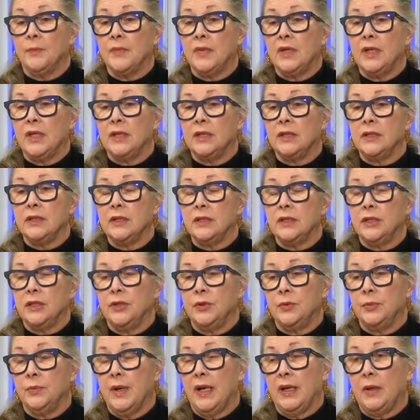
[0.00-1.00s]

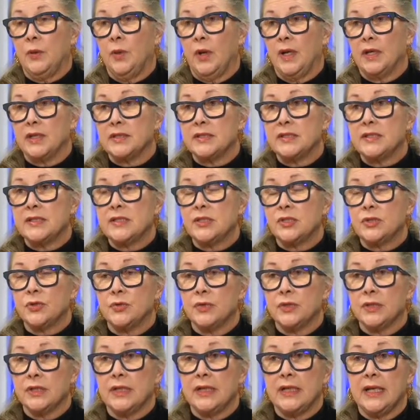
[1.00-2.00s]
You might want to
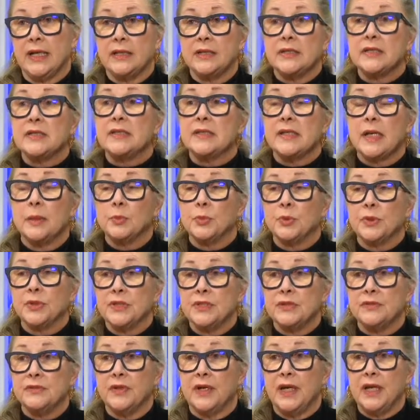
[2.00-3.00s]
store it on a
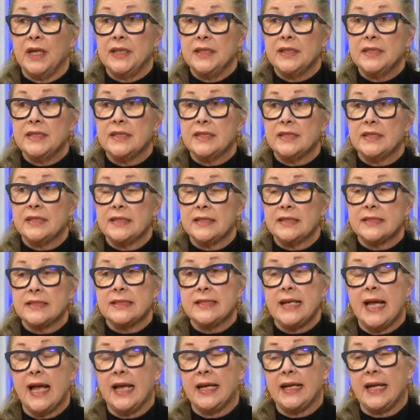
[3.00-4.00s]
separate device that's
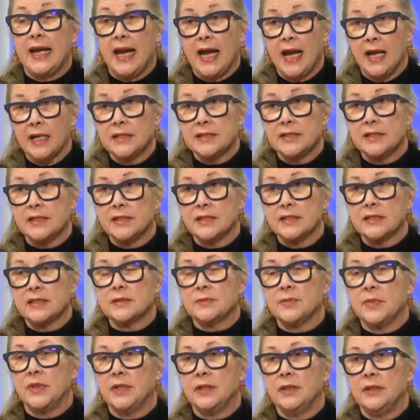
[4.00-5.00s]
not
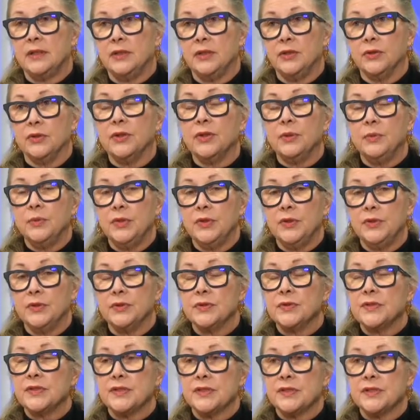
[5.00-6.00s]
accessed by your
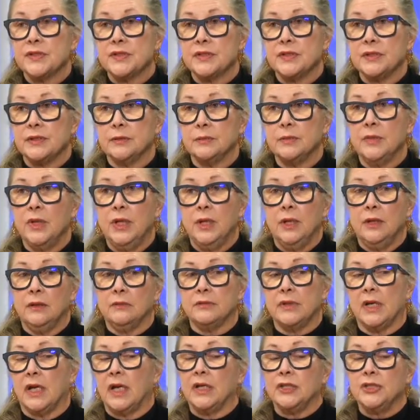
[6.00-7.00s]
computer system,
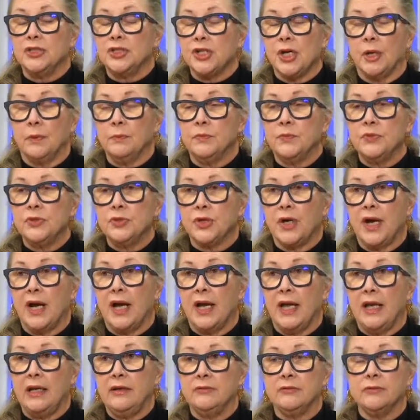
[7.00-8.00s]
a jump
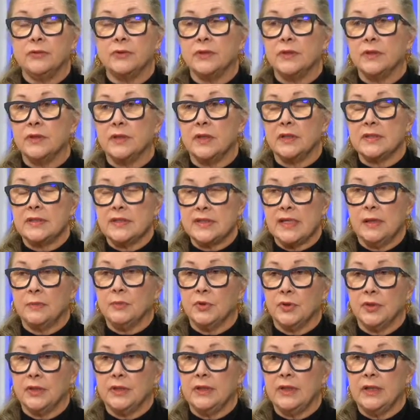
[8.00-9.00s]
drive or a
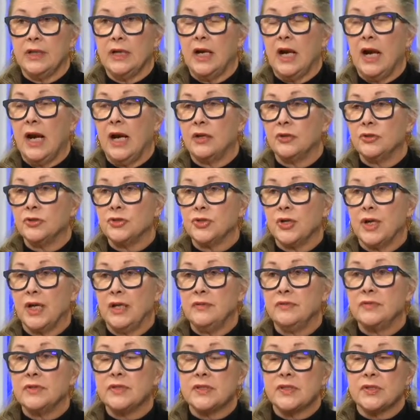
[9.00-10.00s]
separate hard
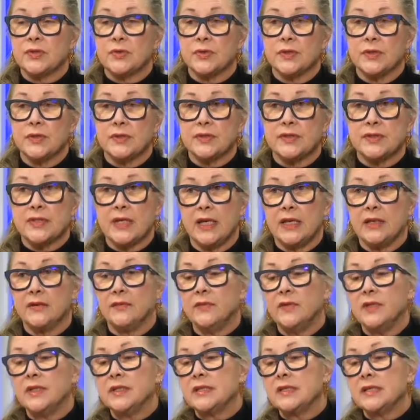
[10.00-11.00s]
drive to store those kind
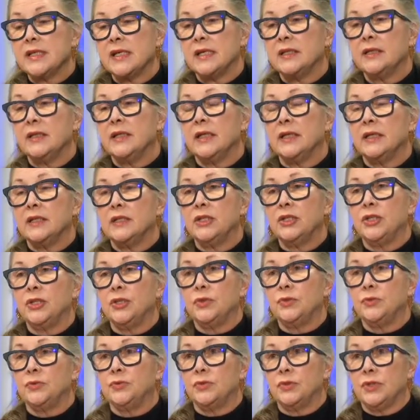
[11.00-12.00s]
of things on, that
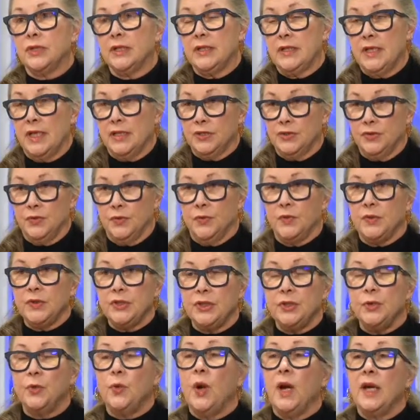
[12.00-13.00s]
you connect to it
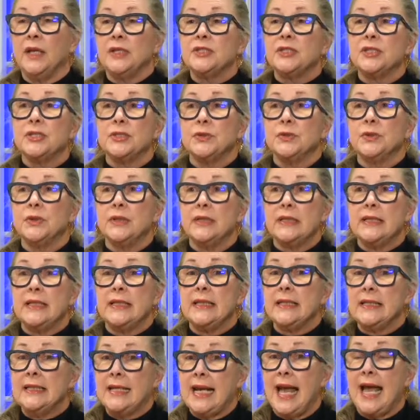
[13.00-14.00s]
when you want to
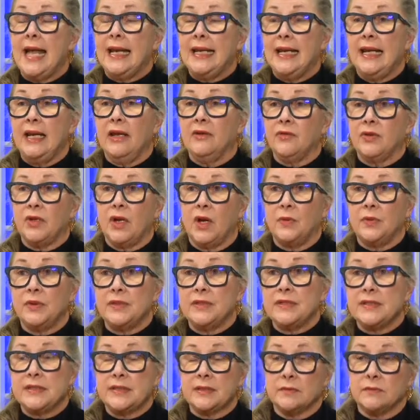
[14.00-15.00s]
and not have it
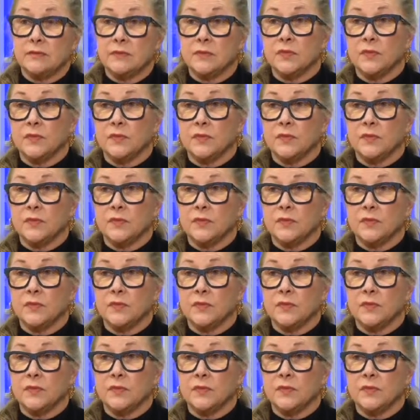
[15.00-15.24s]
always